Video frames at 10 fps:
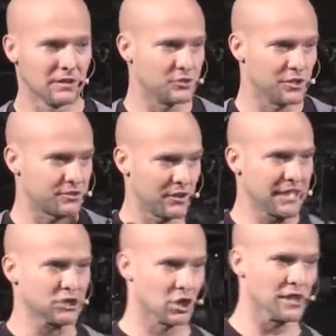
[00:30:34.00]
just
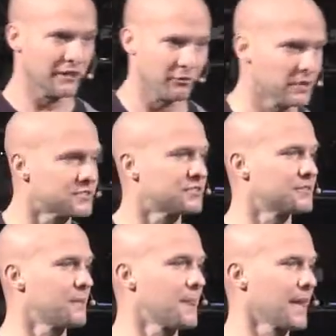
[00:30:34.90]
like deliverance,
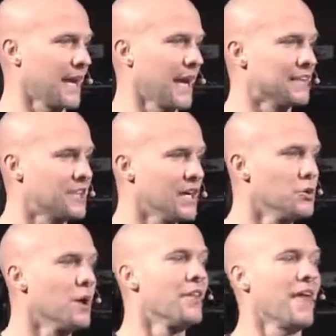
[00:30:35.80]
can I tell
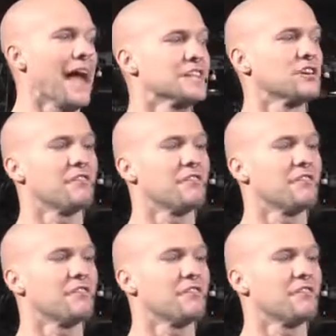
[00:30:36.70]
you, that is a